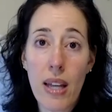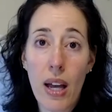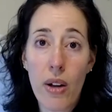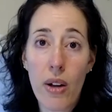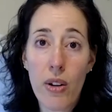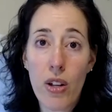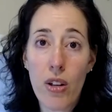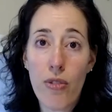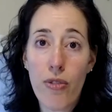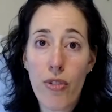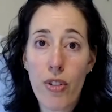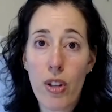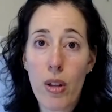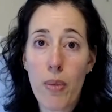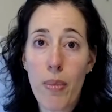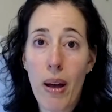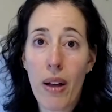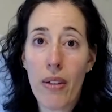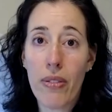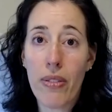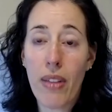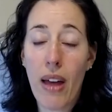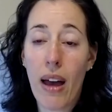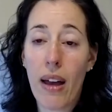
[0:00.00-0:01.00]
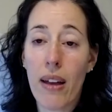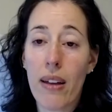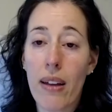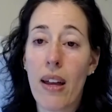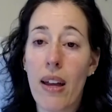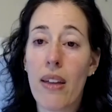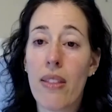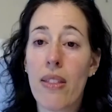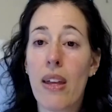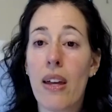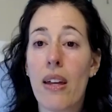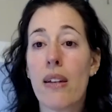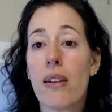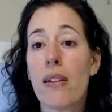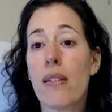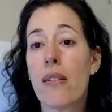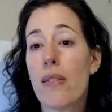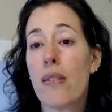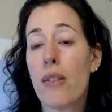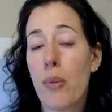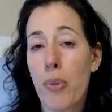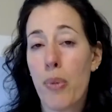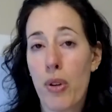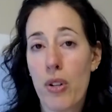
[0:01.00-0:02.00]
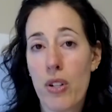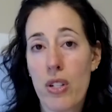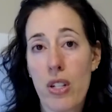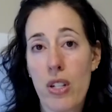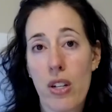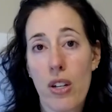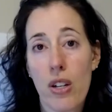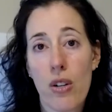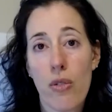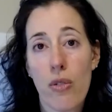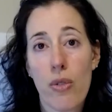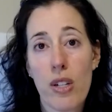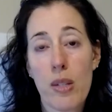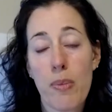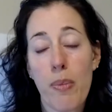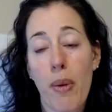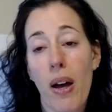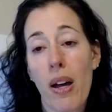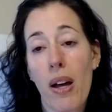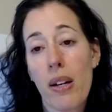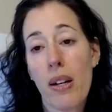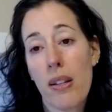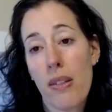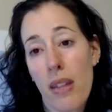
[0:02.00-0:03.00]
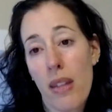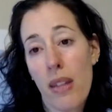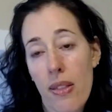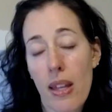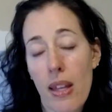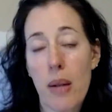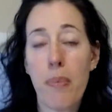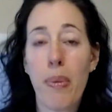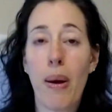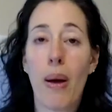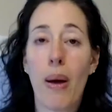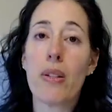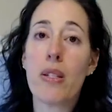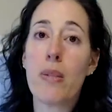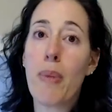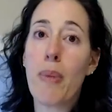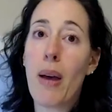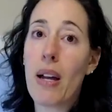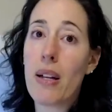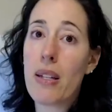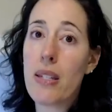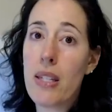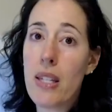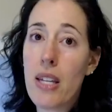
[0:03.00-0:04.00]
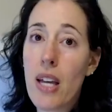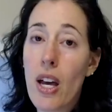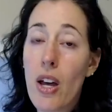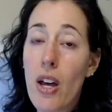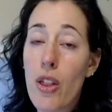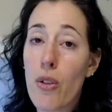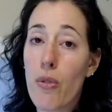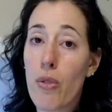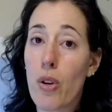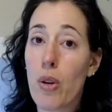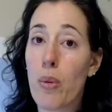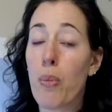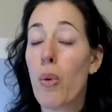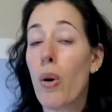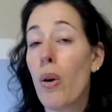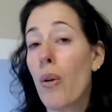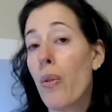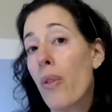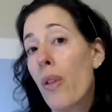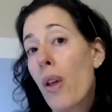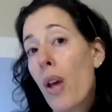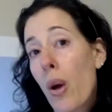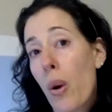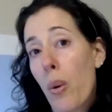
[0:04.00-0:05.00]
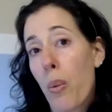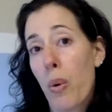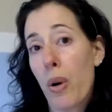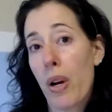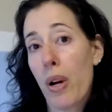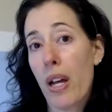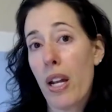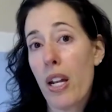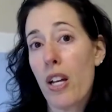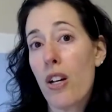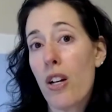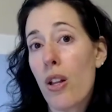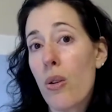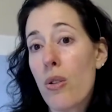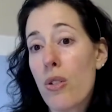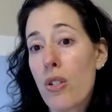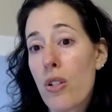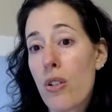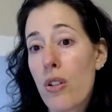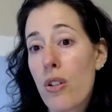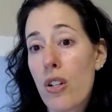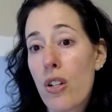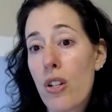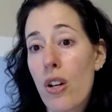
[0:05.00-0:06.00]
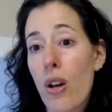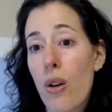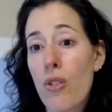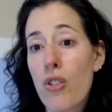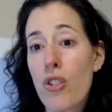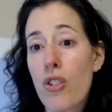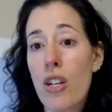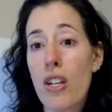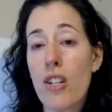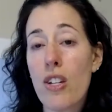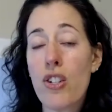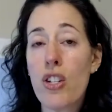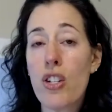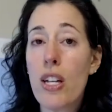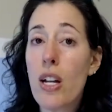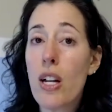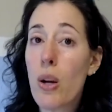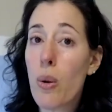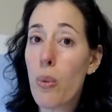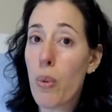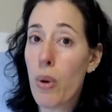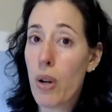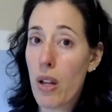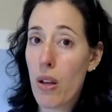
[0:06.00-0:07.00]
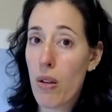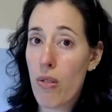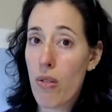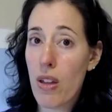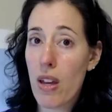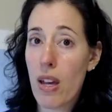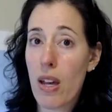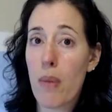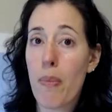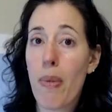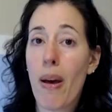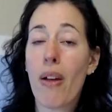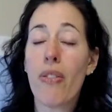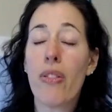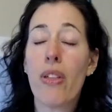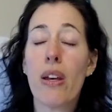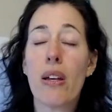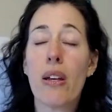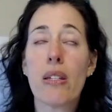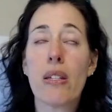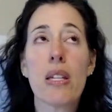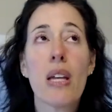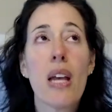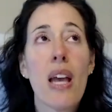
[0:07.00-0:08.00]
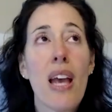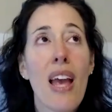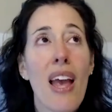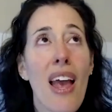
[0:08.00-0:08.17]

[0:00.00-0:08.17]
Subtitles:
How do you feel about that? And then the person could respond, and then they'd bounce back to the other room. Well, we're getting closer in negotiation here. What do you think about this?